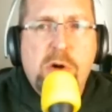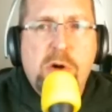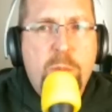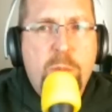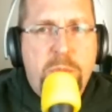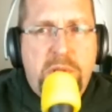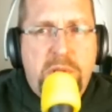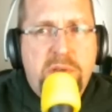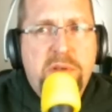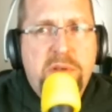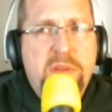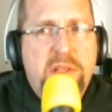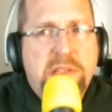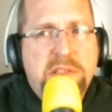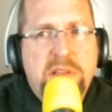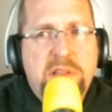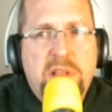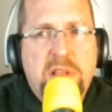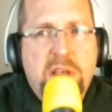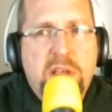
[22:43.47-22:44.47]
open to
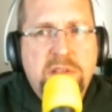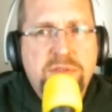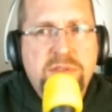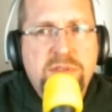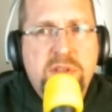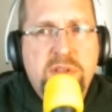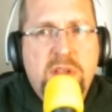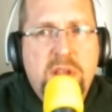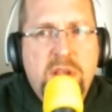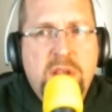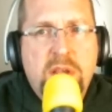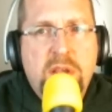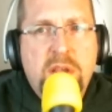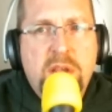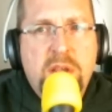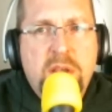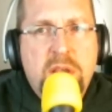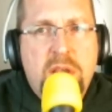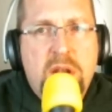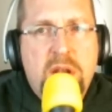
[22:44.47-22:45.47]
these things.
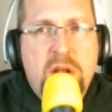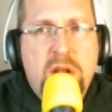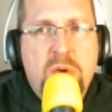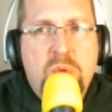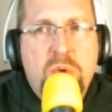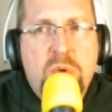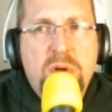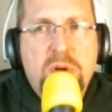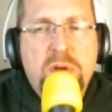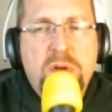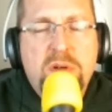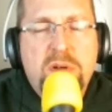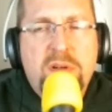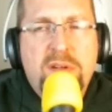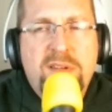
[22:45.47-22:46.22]
You know, we're